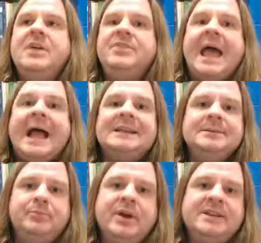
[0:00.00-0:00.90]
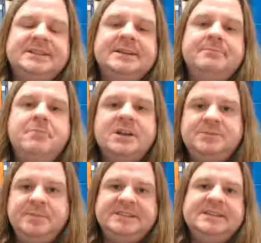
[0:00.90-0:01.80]
the acting president
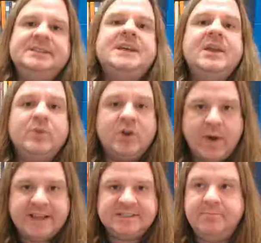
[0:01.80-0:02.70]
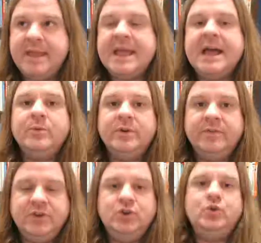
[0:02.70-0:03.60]
must be sent a request. May I
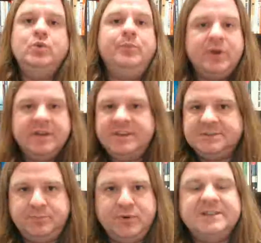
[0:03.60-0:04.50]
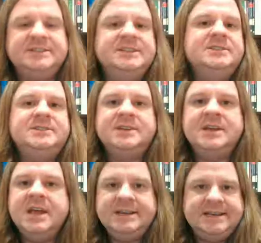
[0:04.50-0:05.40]
review previous
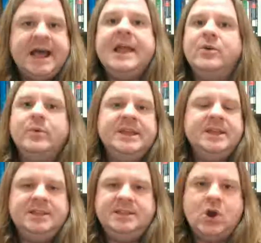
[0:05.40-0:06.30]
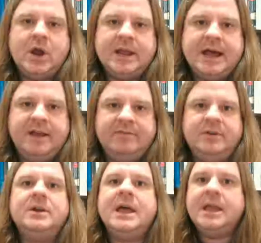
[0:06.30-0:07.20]
president's diary in the archive,
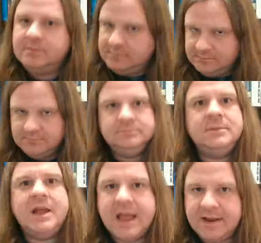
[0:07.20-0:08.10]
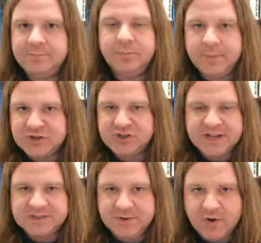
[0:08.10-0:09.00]
okay? And
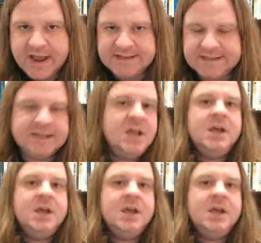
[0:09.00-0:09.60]
permission has to be granted.